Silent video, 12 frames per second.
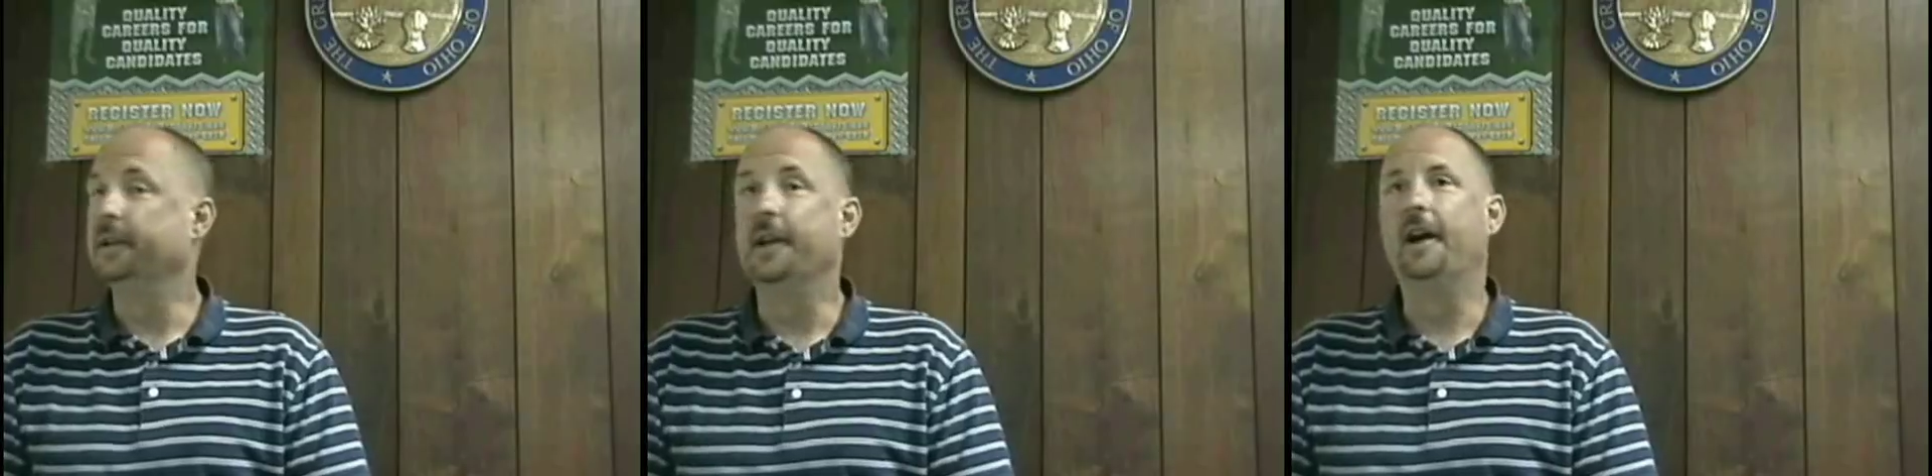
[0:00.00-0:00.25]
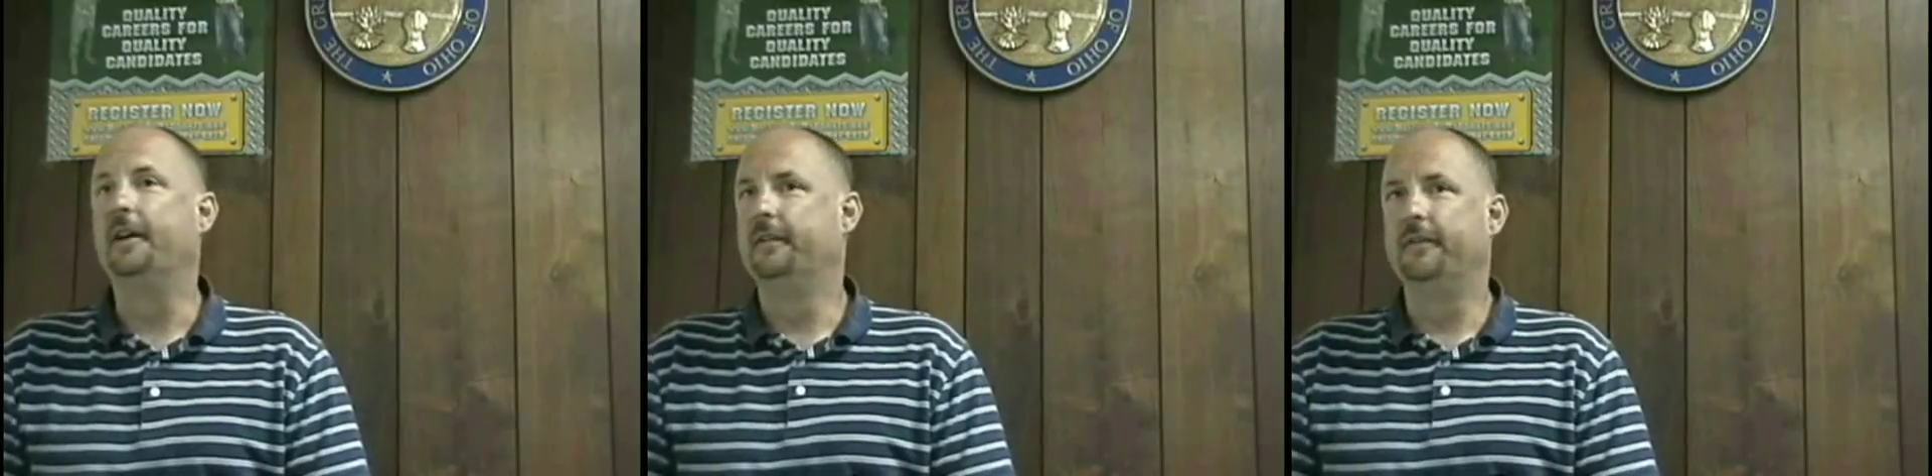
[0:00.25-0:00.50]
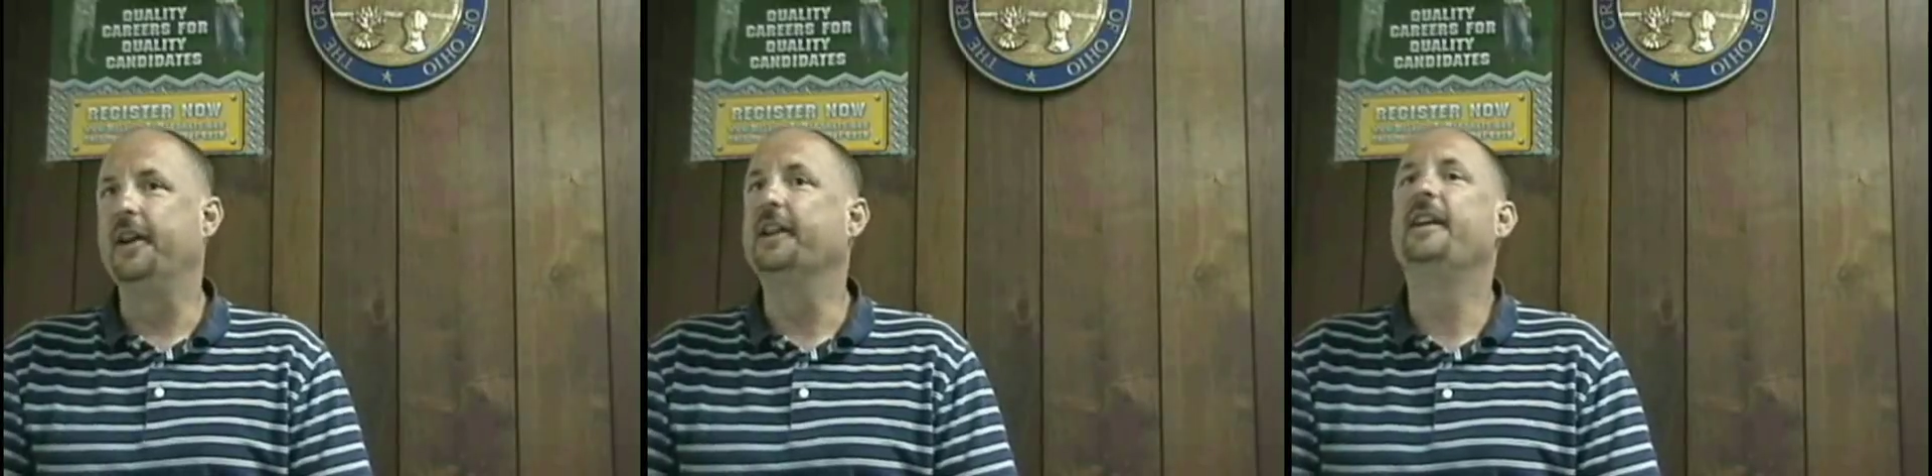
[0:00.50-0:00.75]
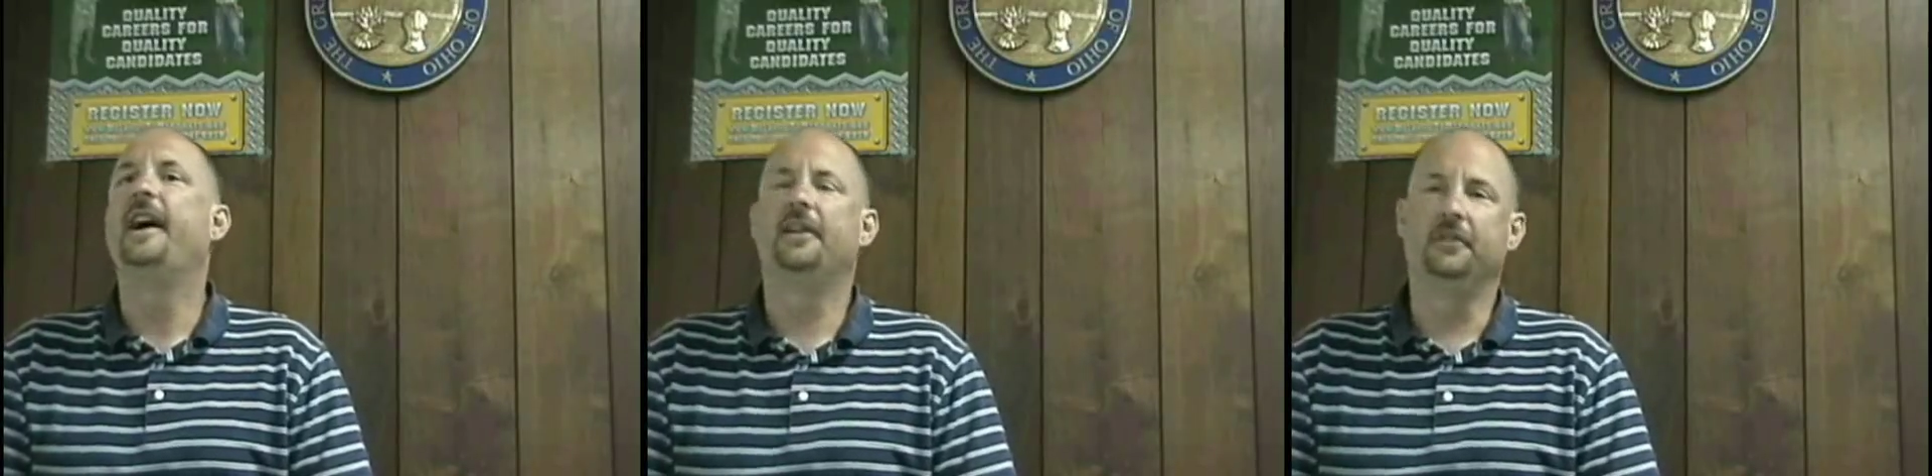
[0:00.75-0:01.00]
Yeah,
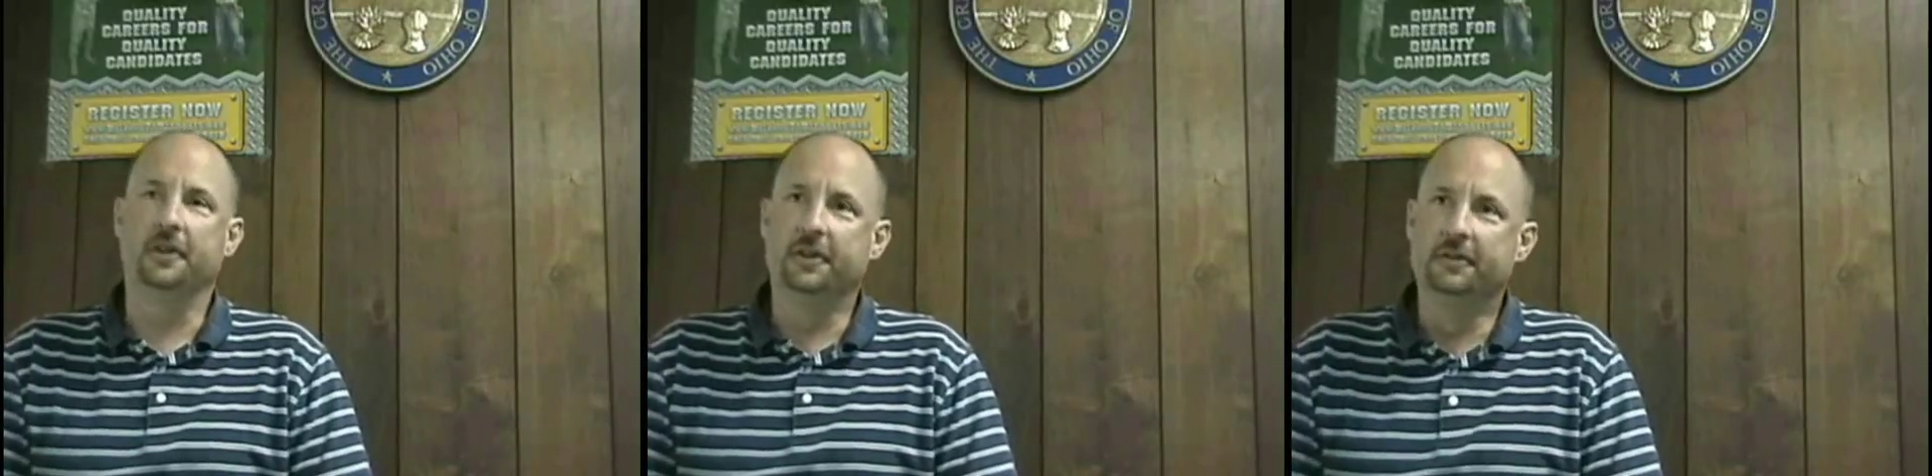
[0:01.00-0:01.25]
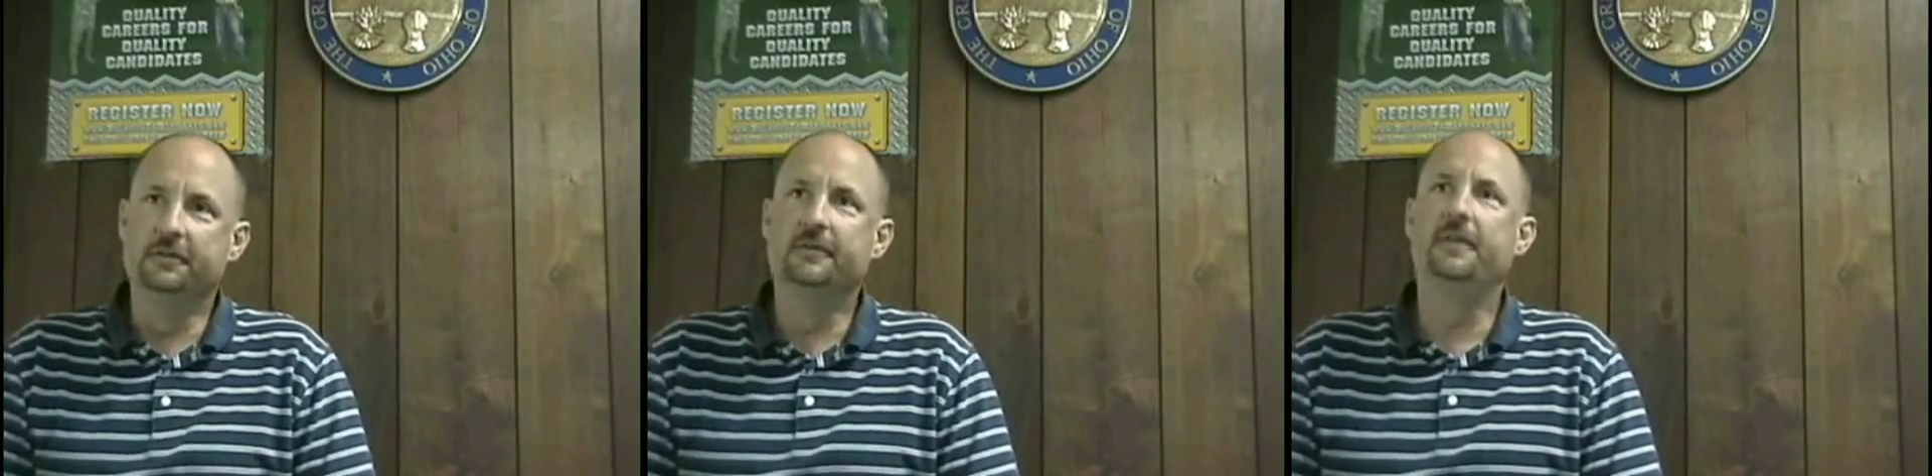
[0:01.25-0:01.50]
fantastic,